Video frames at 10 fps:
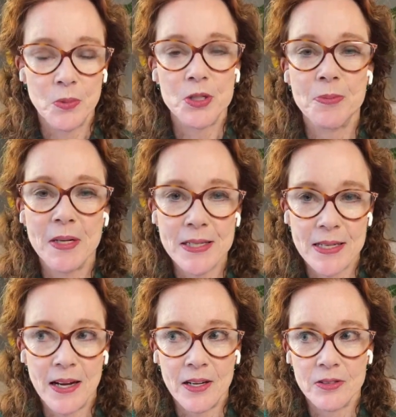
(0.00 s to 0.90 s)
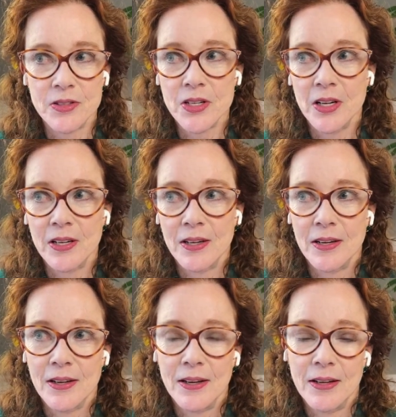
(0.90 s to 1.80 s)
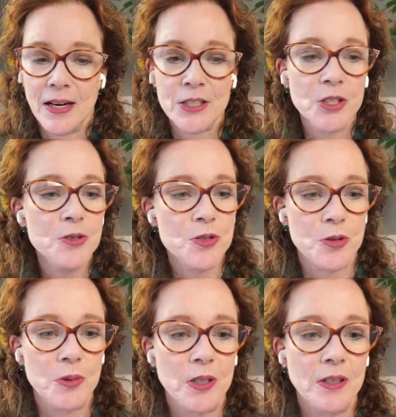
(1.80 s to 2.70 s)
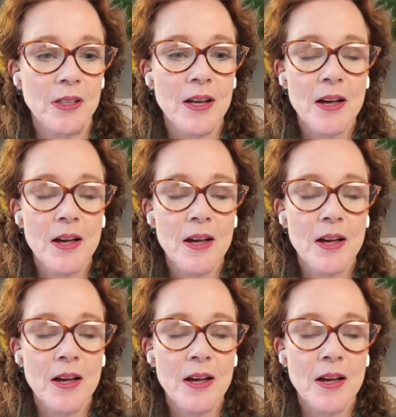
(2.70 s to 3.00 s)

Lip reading: which may sound unusual,